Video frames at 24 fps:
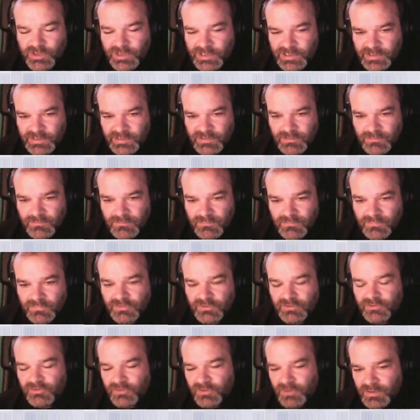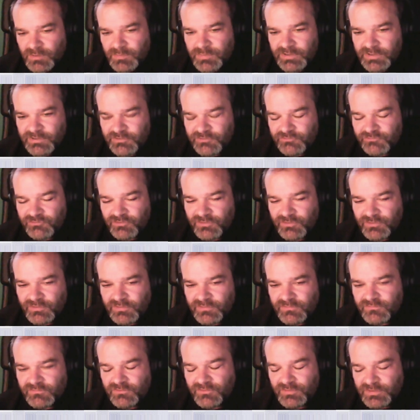quickly your application
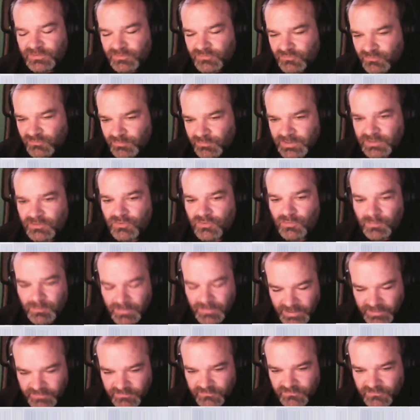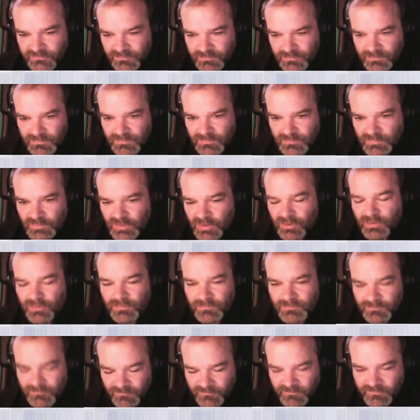is going to be complex.
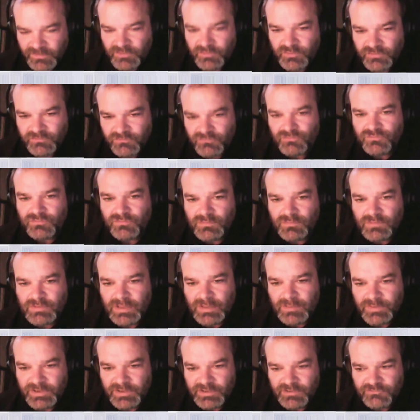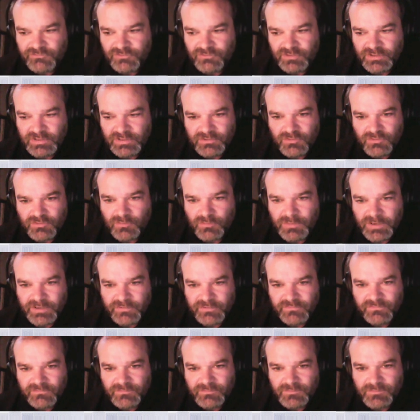Very soon, application get
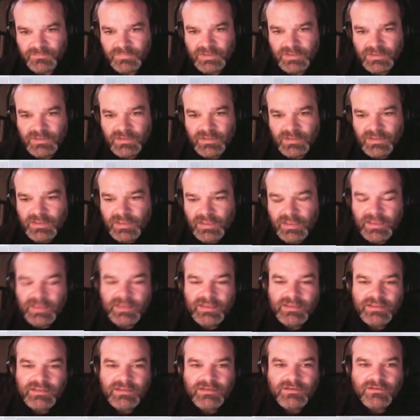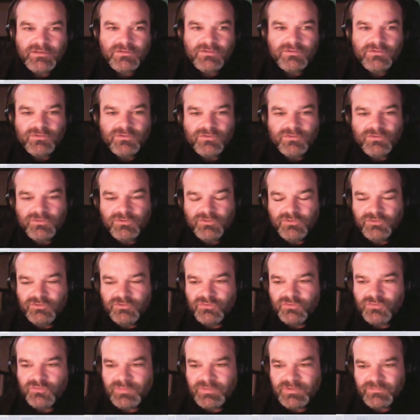complex. And
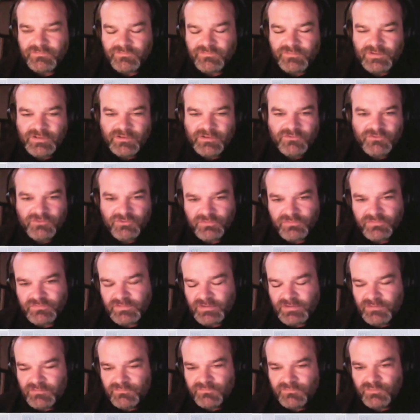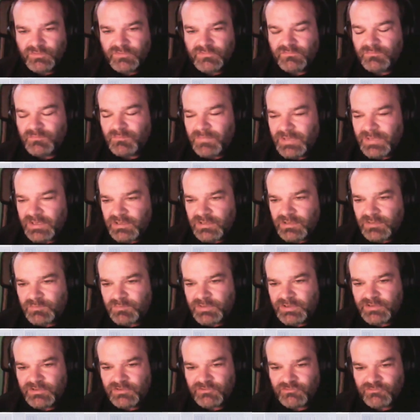you may find yourself with many
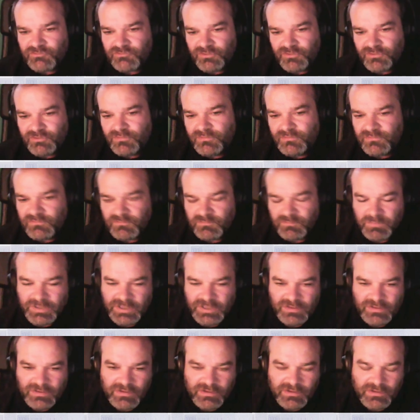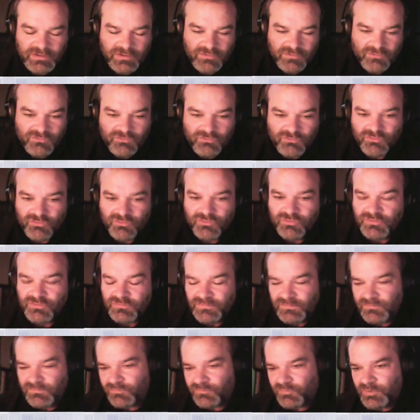applications speaking to the
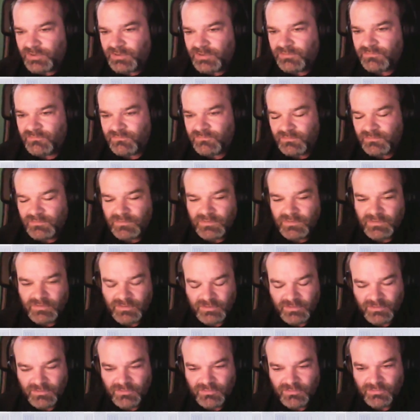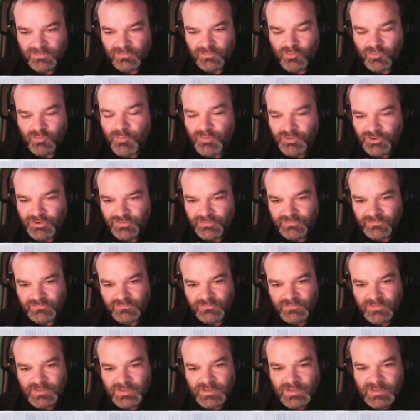different uh,
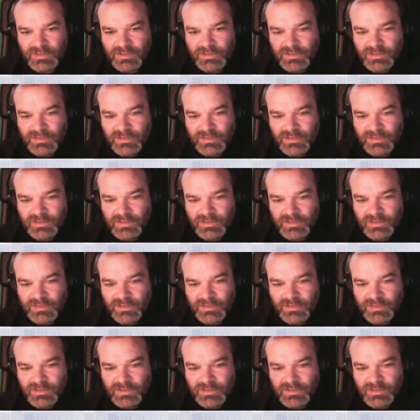component.